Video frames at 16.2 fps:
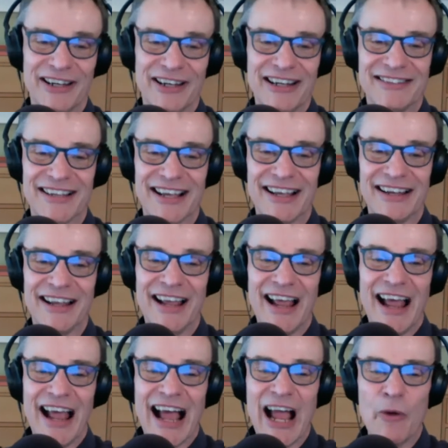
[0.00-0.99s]
He said,
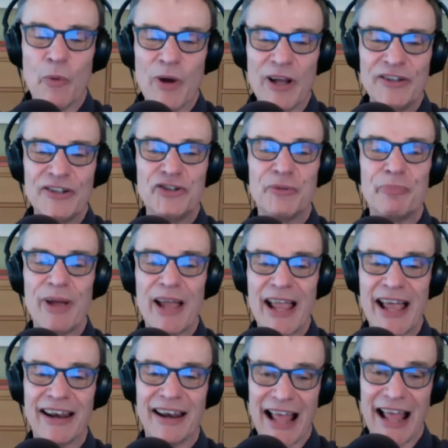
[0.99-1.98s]
I went to
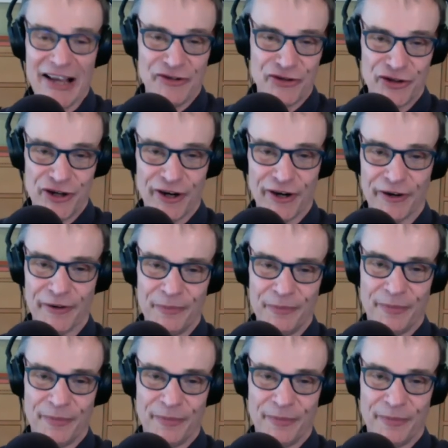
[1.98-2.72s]
Japan last year